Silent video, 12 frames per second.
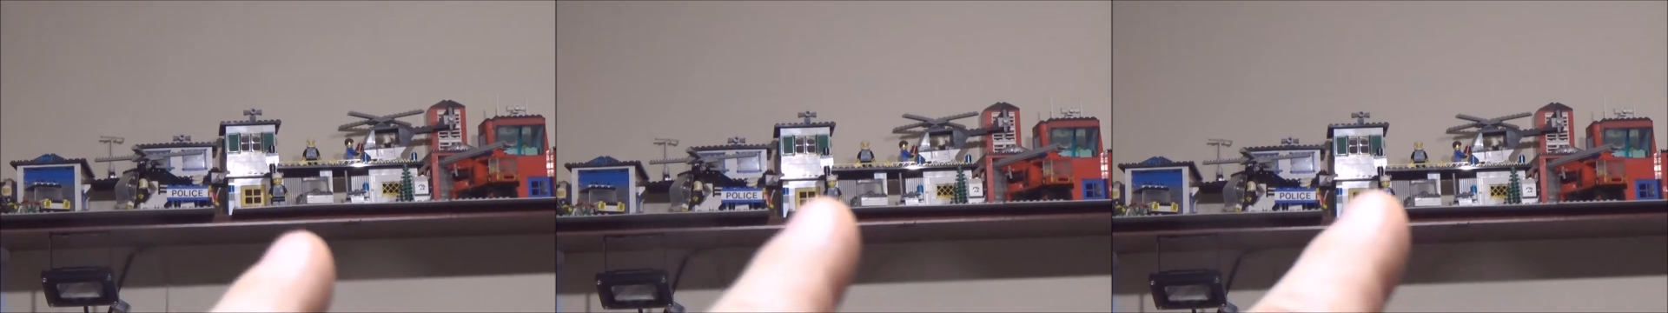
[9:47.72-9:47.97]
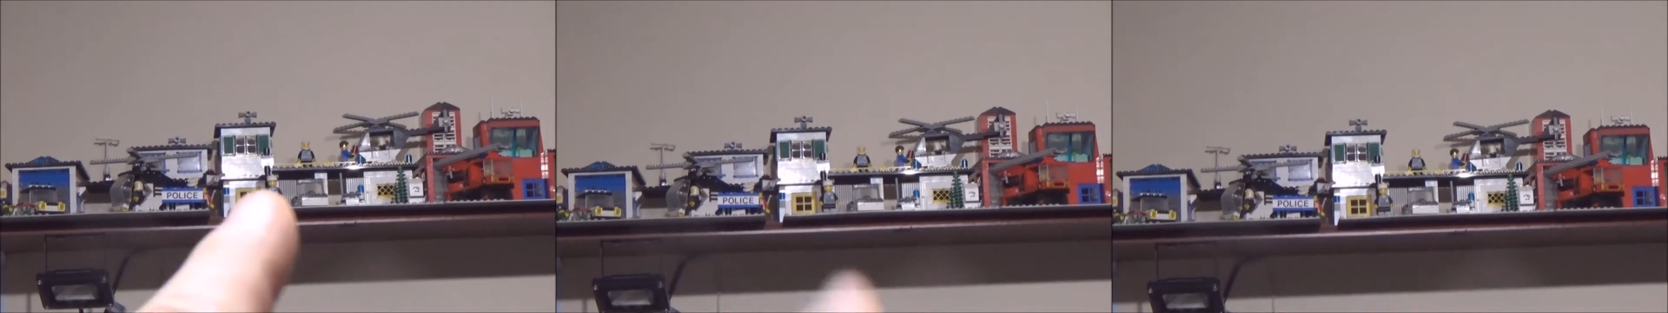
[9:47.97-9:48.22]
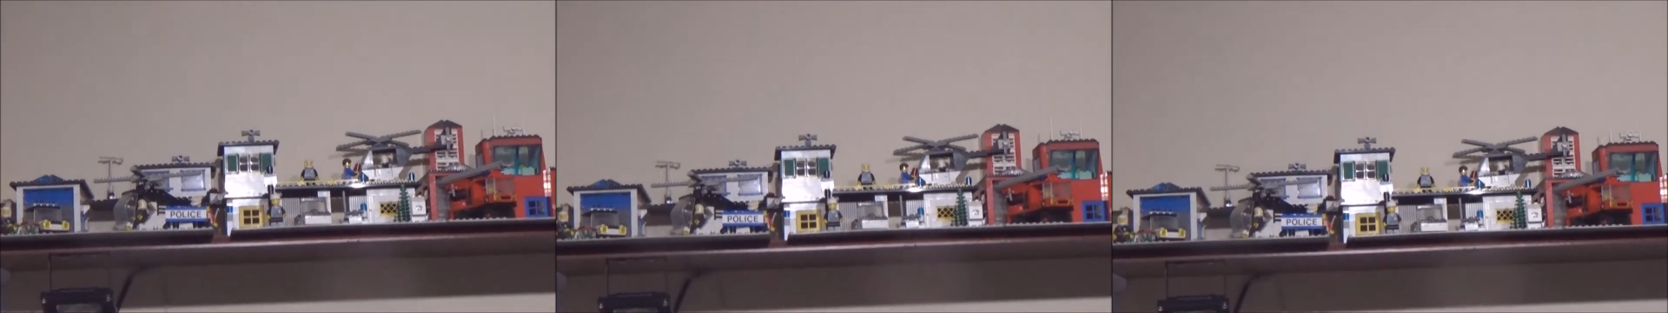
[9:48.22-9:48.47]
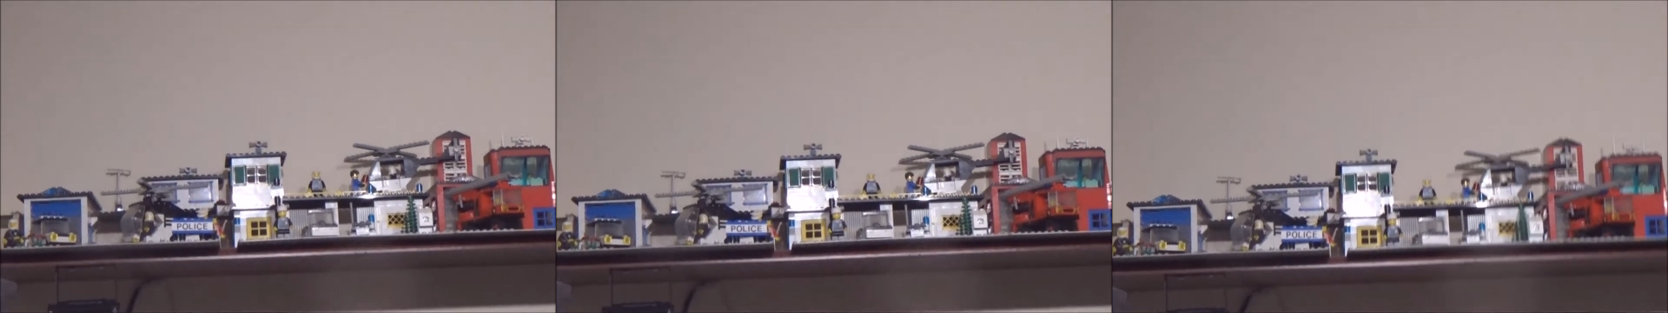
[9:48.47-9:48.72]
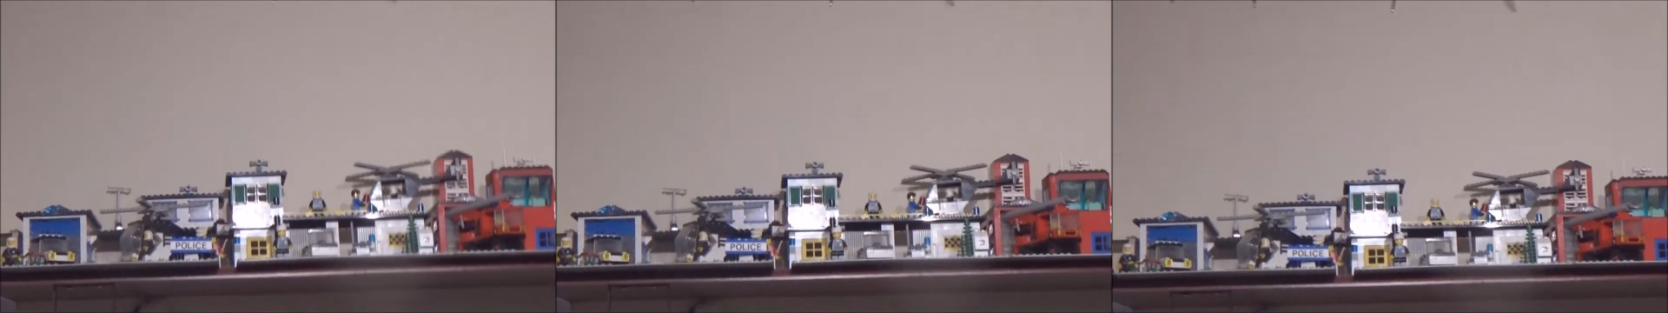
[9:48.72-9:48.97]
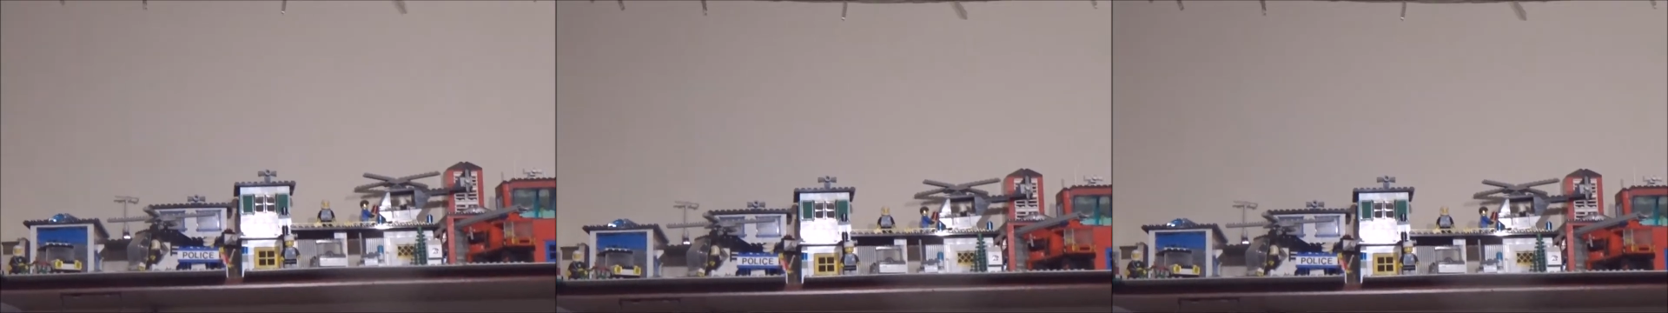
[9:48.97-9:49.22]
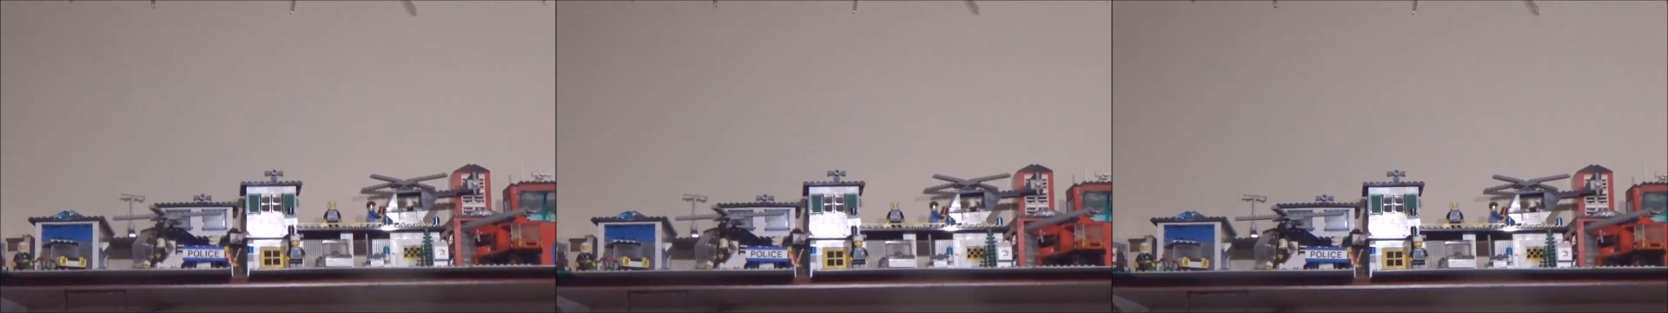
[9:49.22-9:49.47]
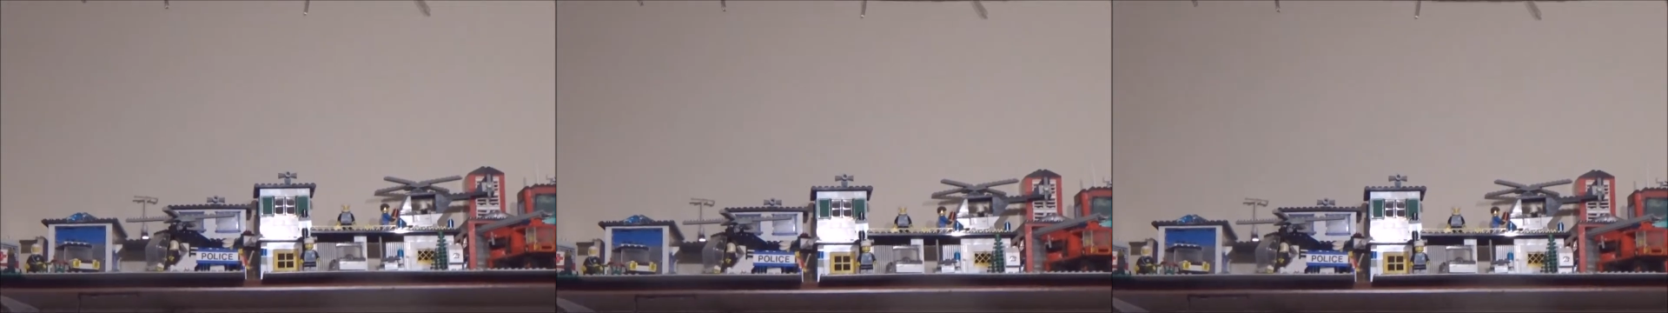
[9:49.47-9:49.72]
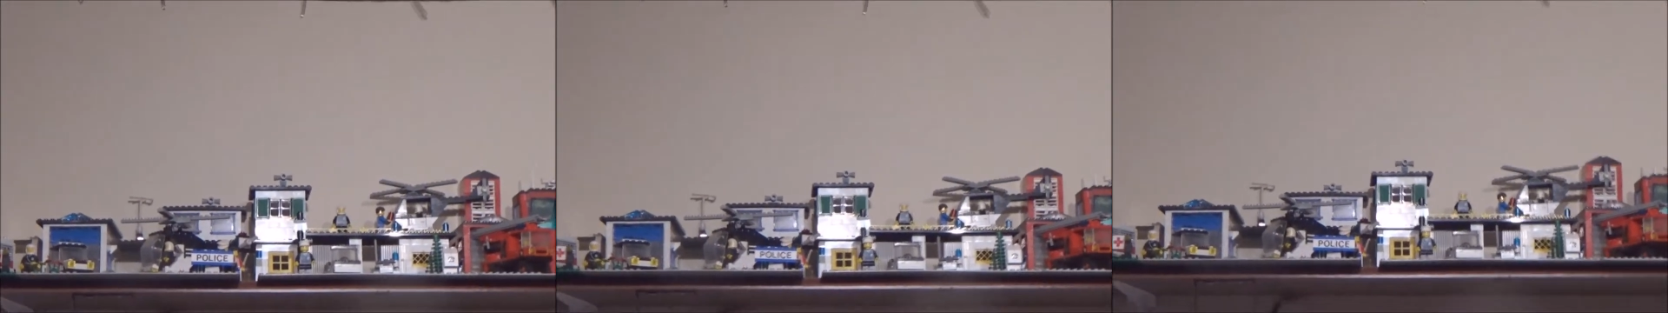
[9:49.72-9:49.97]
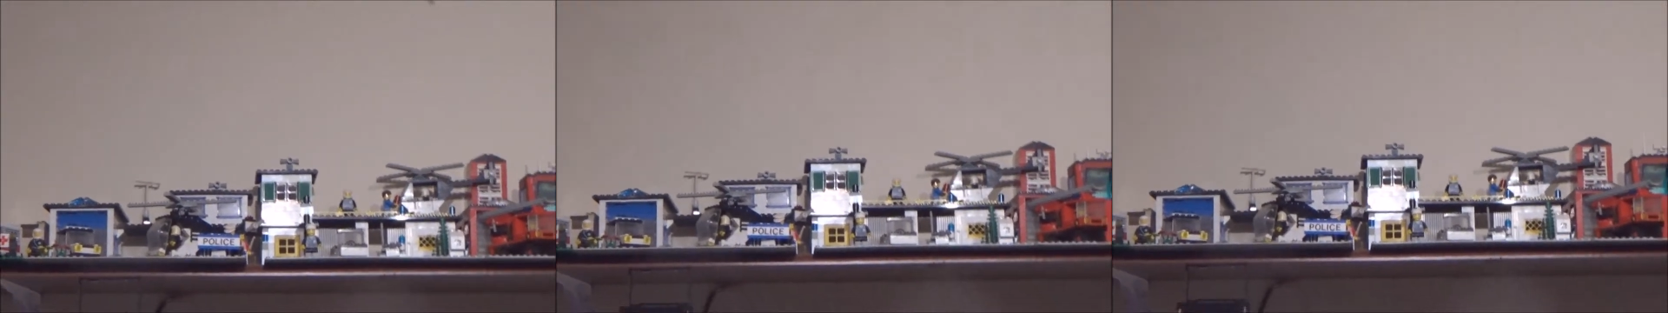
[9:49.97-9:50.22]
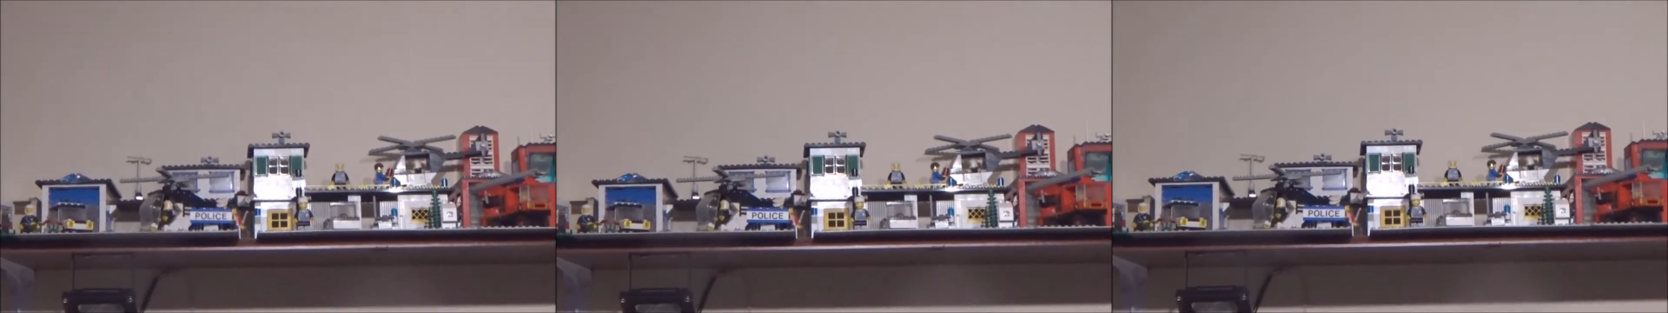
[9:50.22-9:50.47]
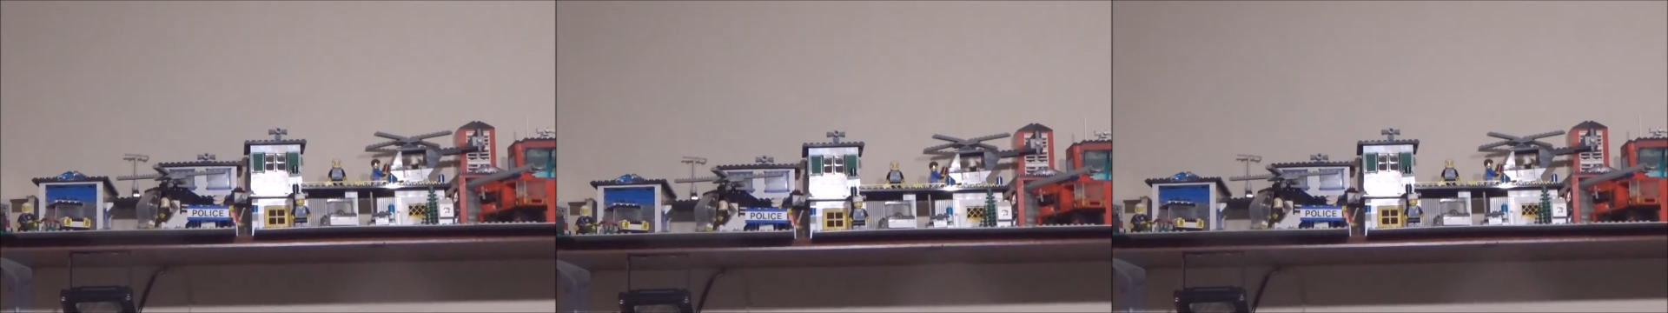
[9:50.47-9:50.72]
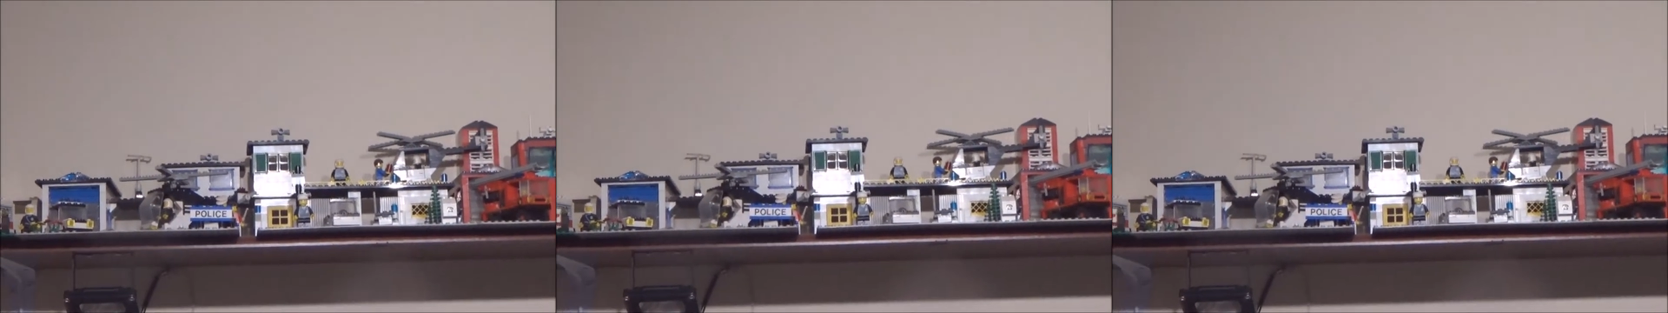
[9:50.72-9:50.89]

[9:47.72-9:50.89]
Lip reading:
No face is visible, so there are no lips to read.